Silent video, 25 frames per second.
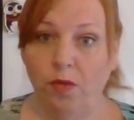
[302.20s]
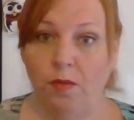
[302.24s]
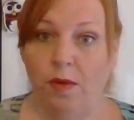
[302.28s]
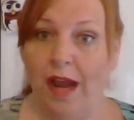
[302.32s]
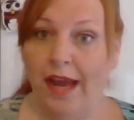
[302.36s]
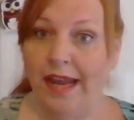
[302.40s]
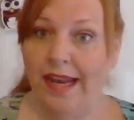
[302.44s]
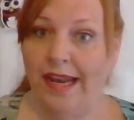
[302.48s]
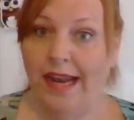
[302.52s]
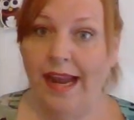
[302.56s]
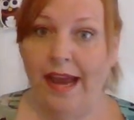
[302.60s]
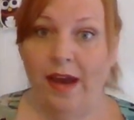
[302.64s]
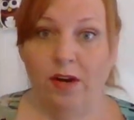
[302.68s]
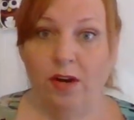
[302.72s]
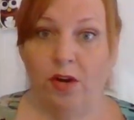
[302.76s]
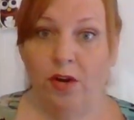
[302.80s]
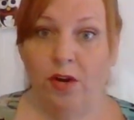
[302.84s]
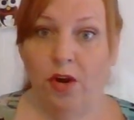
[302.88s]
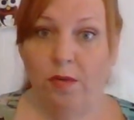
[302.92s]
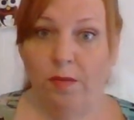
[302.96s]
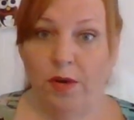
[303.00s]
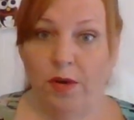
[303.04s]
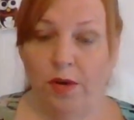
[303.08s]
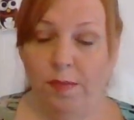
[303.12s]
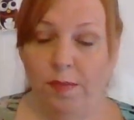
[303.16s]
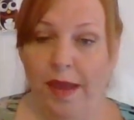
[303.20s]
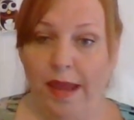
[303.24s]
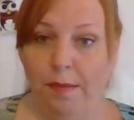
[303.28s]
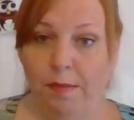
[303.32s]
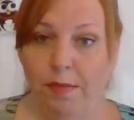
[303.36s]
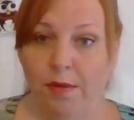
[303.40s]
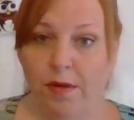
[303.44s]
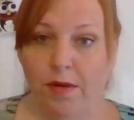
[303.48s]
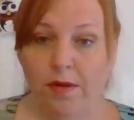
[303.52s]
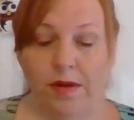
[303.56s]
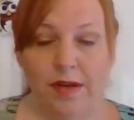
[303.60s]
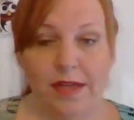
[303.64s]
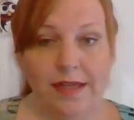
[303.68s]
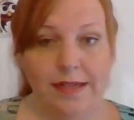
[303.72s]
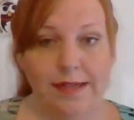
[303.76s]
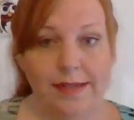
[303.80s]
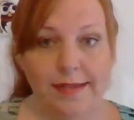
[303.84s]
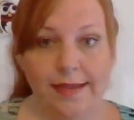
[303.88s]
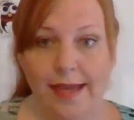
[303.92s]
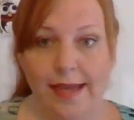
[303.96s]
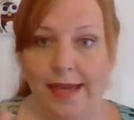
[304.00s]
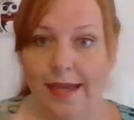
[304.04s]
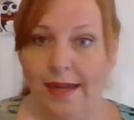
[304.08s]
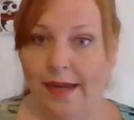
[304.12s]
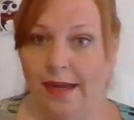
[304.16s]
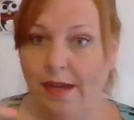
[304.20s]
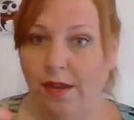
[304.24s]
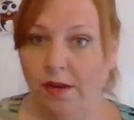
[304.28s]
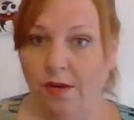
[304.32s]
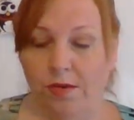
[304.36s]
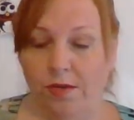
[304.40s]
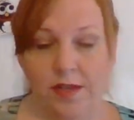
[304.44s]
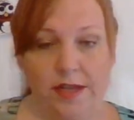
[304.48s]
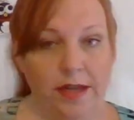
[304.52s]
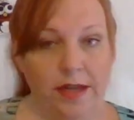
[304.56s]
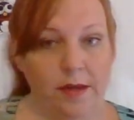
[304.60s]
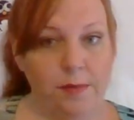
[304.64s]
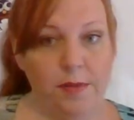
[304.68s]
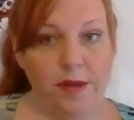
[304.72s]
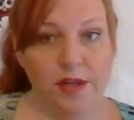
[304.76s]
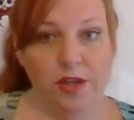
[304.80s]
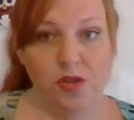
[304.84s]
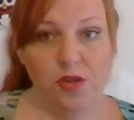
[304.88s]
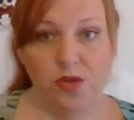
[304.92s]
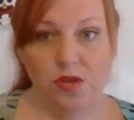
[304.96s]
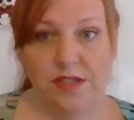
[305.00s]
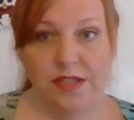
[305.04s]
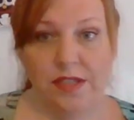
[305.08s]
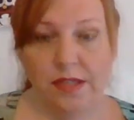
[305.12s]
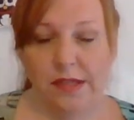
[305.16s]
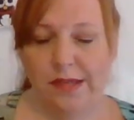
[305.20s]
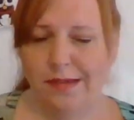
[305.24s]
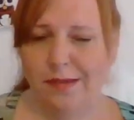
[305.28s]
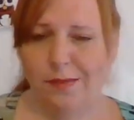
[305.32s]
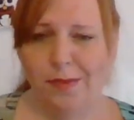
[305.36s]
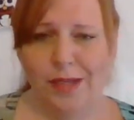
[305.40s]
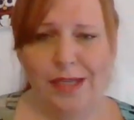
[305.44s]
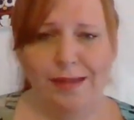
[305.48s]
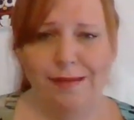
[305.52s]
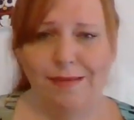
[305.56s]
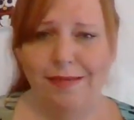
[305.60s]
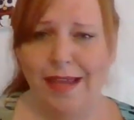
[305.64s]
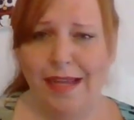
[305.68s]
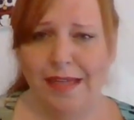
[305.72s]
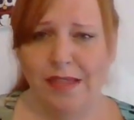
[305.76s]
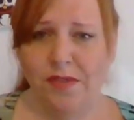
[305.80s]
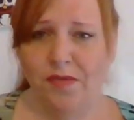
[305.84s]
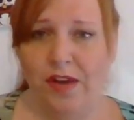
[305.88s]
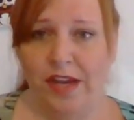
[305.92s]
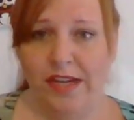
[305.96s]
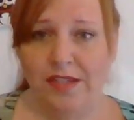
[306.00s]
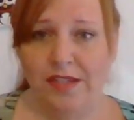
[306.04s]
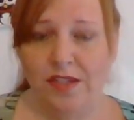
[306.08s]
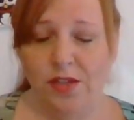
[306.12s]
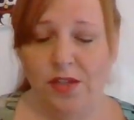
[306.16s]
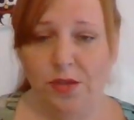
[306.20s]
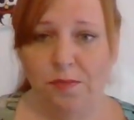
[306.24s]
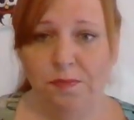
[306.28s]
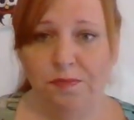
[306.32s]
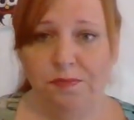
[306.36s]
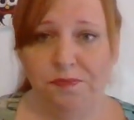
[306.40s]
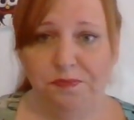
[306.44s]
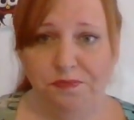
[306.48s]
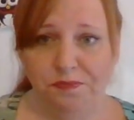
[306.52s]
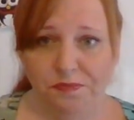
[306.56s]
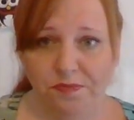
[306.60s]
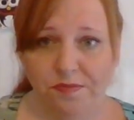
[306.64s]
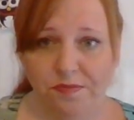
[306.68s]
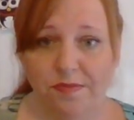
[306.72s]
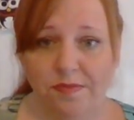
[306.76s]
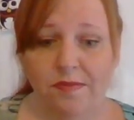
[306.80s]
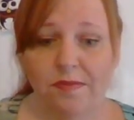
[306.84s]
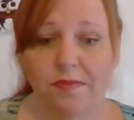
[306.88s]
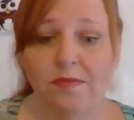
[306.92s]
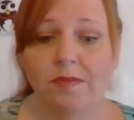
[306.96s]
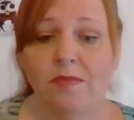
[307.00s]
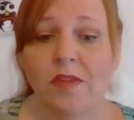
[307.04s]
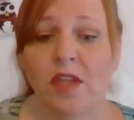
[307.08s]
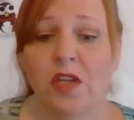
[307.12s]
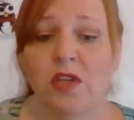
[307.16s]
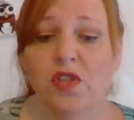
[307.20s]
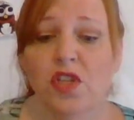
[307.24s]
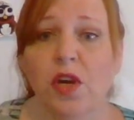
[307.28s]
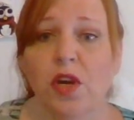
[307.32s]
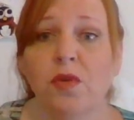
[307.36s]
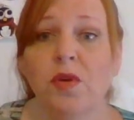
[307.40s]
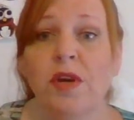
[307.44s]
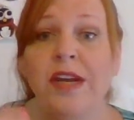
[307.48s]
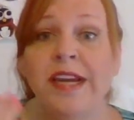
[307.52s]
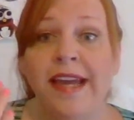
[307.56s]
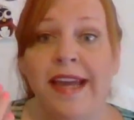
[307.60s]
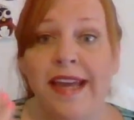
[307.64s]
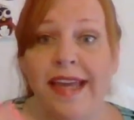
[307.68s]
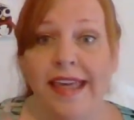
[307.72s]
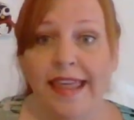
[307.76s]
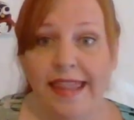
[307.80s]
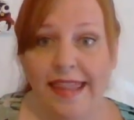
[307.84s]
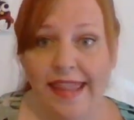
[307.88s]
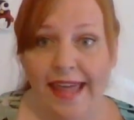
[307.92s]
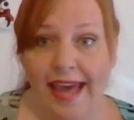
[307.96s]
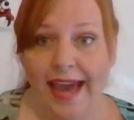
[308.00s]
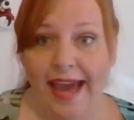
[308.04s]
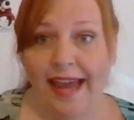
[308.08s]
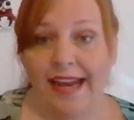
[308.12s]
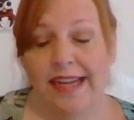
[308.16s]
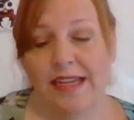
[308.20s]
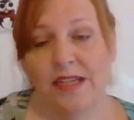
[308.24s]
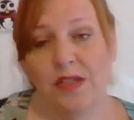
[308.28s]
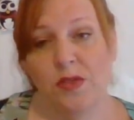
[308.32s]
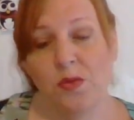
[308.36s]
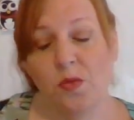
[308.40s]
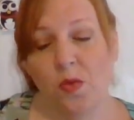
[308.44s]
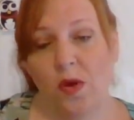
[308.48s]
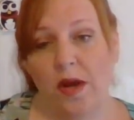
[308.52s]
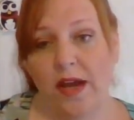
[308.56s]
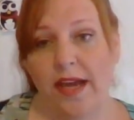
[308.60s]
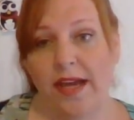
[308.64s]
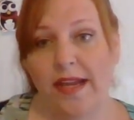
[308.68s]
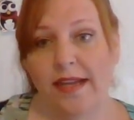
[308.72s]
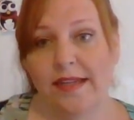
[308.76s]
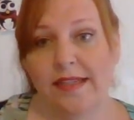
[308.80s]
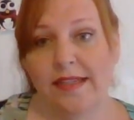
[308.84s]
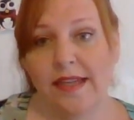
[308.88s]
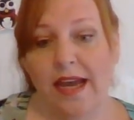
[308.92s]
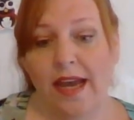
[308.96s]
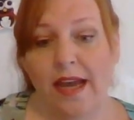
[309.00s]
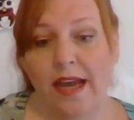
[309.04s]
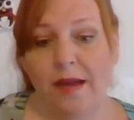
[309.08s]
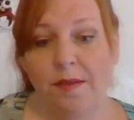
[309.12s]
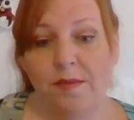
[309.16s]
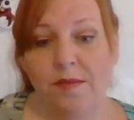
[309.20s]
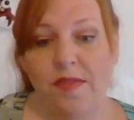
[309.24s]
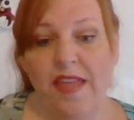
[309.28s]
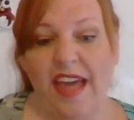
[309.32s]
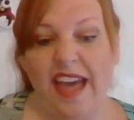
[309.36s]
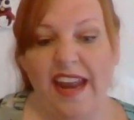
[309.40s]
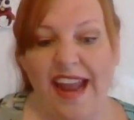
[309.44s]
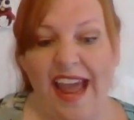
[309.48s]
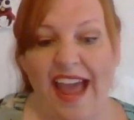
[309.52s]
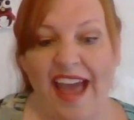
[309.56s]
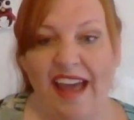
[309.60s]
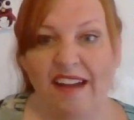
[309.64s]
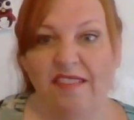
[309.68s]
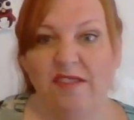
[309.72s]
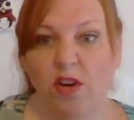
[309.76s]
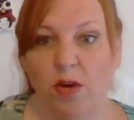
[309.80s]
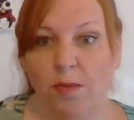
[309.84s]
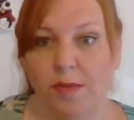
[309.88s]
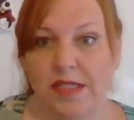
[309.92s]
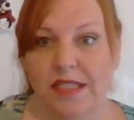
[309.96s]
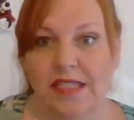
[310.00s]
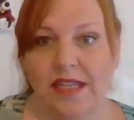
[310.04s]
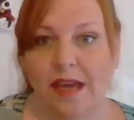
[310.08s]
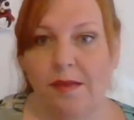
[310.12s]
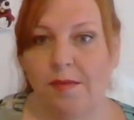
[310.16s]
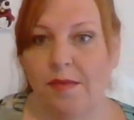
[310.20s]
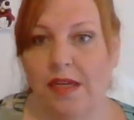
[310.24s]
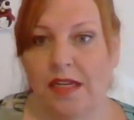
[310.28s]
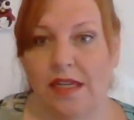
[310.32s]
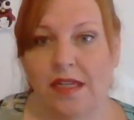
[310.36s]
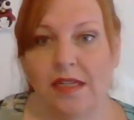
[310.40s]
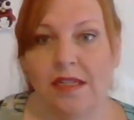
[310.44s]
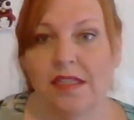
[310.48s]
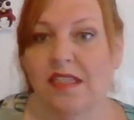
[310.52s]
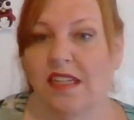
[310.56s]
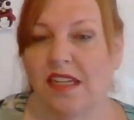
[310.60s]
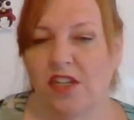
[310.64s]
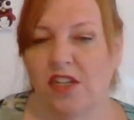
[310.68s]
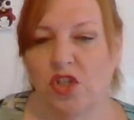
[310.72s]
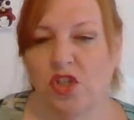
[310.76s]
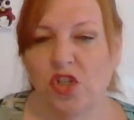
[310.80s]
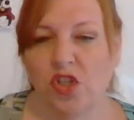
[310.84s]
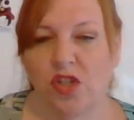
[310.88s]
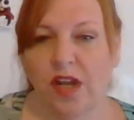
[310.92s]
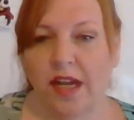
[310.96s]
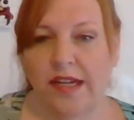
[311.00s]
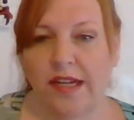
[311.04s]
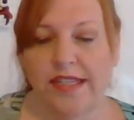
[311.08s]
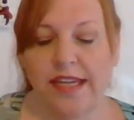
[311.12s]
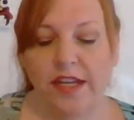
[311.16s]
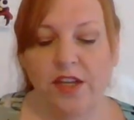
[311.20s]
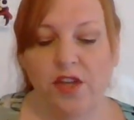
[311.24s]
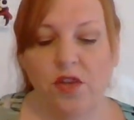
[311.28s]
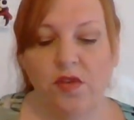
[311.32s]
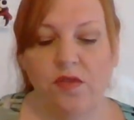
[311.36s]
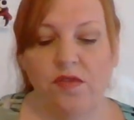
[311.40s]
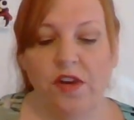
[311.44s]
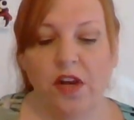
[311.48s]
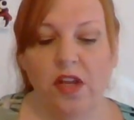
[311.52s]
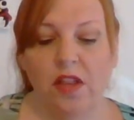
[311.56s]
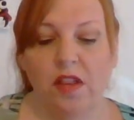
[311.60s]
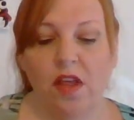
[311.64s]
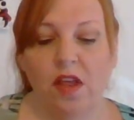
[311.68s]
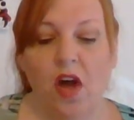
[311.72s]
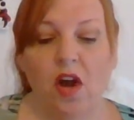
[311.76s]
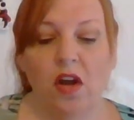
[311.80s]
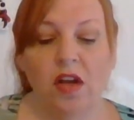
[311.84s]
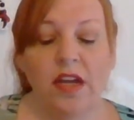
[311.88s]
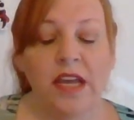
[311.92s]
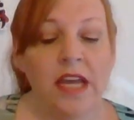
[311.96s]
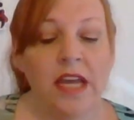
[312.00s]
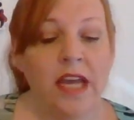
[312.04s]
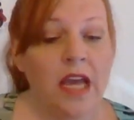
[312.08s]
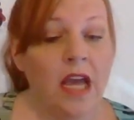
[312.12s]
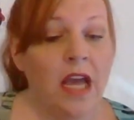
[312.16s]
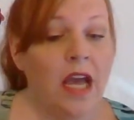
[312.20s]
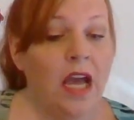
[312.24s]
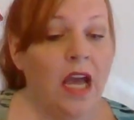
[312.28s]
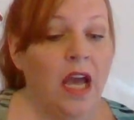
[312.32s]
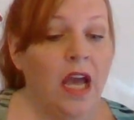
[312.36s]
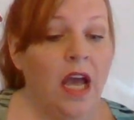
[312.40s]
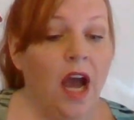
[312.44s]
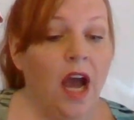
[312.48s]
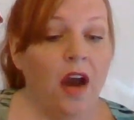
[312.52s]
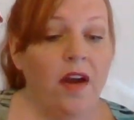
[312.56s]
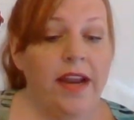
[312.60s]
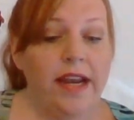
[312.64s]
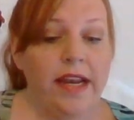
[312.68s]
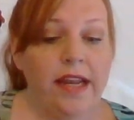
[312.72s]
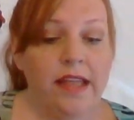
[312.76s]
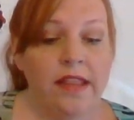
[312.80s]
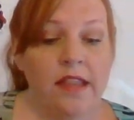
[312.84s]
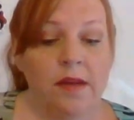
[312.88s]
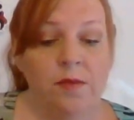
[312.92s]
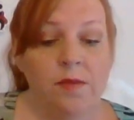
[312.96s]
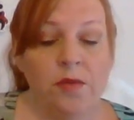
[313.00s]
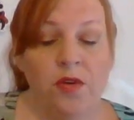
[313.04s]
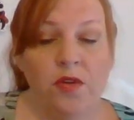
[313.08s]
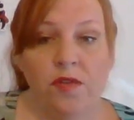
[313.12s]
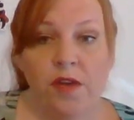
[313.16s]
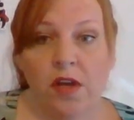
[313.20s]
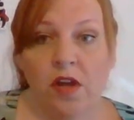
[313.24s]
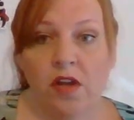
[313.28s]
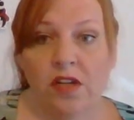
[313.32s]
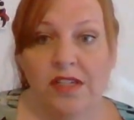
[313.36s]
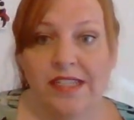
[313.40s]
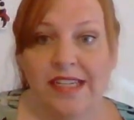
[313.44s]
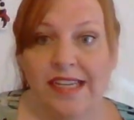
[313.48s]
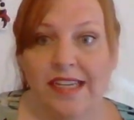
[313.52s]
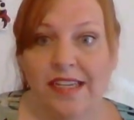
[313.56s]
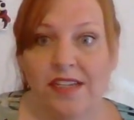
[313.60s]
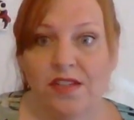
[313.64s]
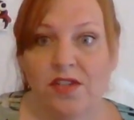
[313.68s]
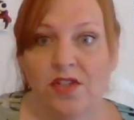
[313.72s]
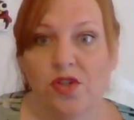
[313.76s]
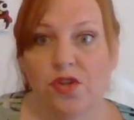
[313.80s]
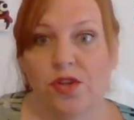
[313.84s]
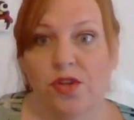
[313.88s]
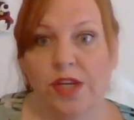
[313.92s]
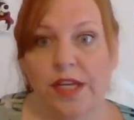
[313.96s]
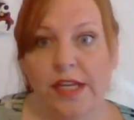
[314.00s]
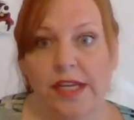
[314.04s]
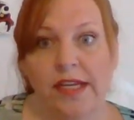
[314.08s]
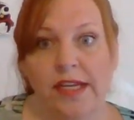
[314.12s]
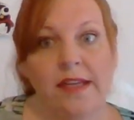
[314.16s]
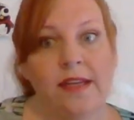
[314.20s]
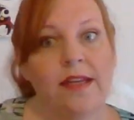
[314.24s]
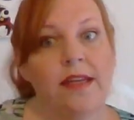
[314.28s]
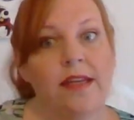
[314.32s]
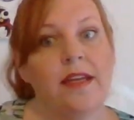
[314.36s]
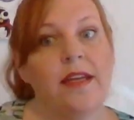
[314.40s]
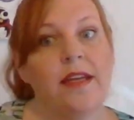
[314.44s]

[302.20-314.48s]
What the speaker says: to write it out on notebook paper and scan it or take a picture and send it to me, that's fine too. So that is what that adverb assignment is. It should not take you very long. All right, and then moving on to history,